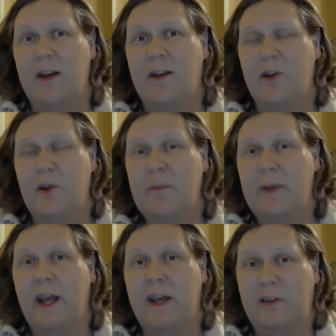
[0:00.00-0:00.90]
You can
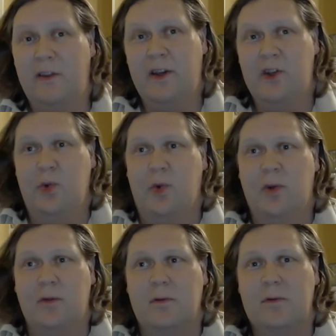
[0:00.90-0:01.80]
be
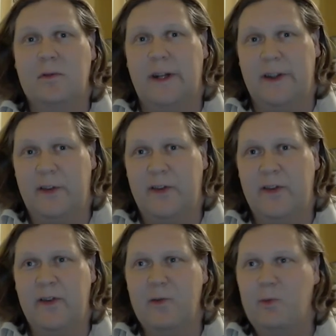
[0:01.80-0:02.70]
asexual and
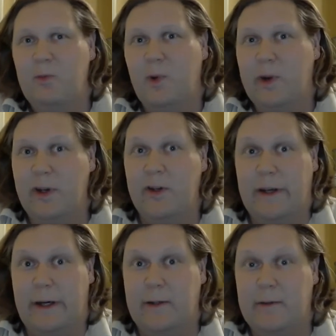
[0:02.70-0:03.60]
still want a good
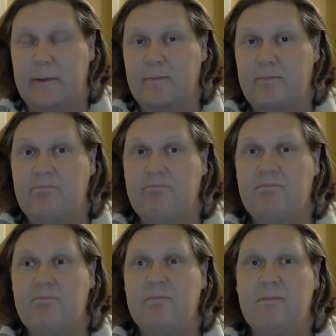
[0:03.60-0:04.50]
cuddle.
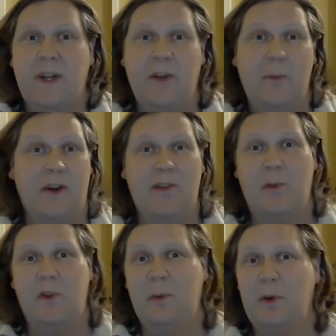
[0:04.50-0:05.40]
It's
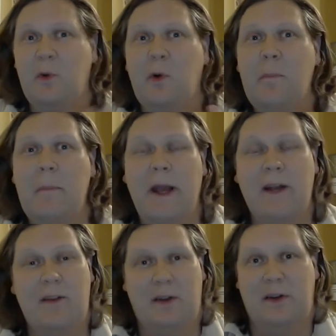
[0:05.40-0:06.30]
possible to be
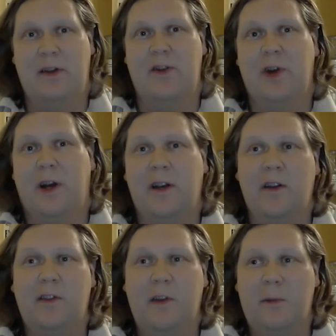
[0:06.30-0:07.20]
romantically attracted to
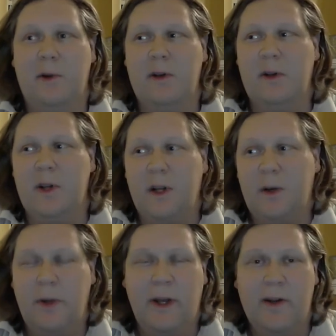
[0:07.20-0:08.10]
someone
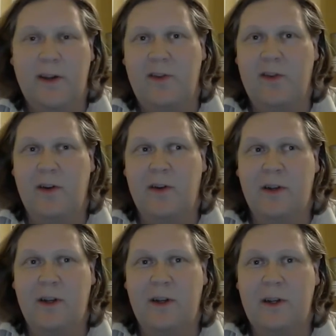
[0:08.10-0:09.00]
without
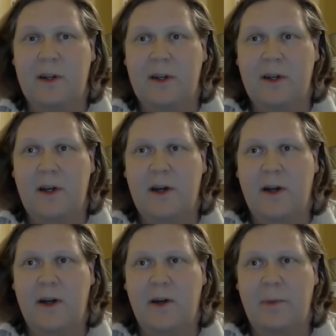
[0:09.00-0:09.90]
necessarily
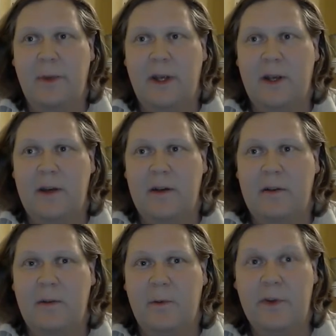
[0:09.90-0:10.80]

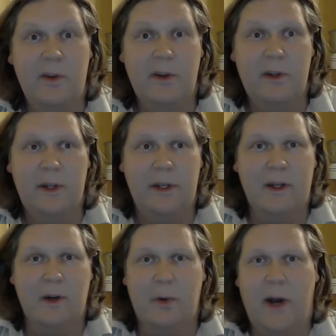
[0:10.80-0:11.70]
being physically
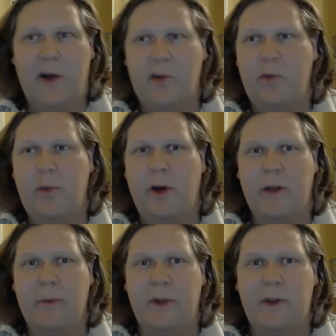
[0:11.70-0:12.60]
aroused by
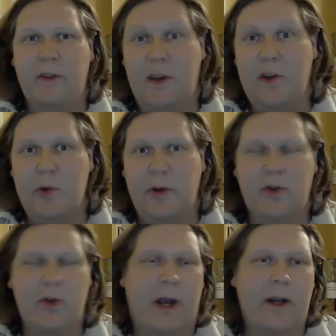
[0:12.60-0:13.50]
them and sexually
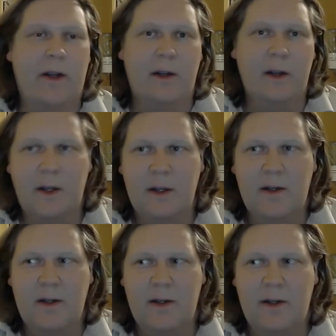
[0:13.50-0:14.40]
attracted.
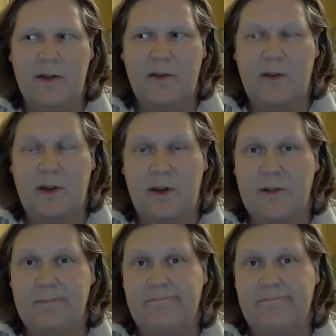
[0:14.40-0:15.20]
It's part